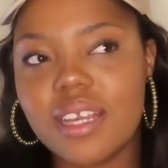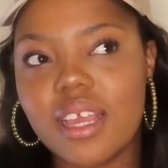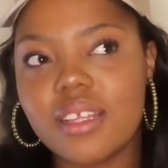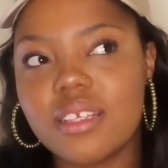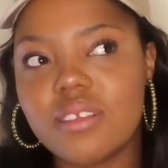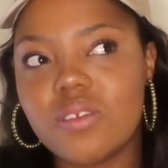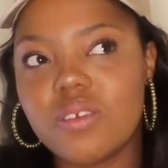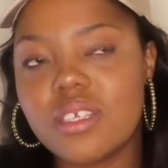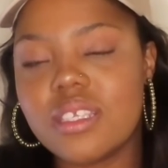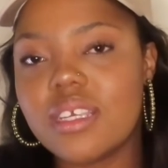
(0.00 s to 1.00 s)
like it was
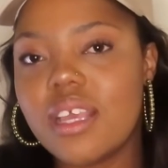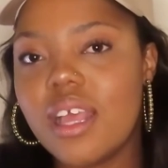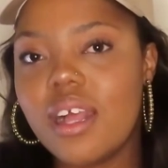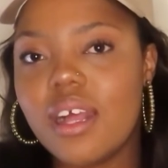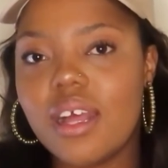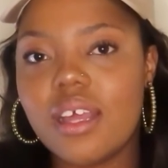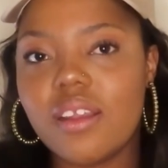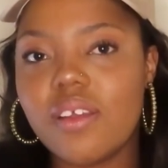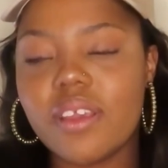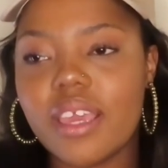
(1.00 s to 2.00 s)
just
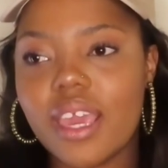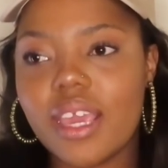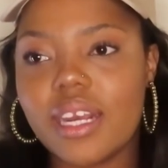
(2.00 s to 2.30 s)
not okay.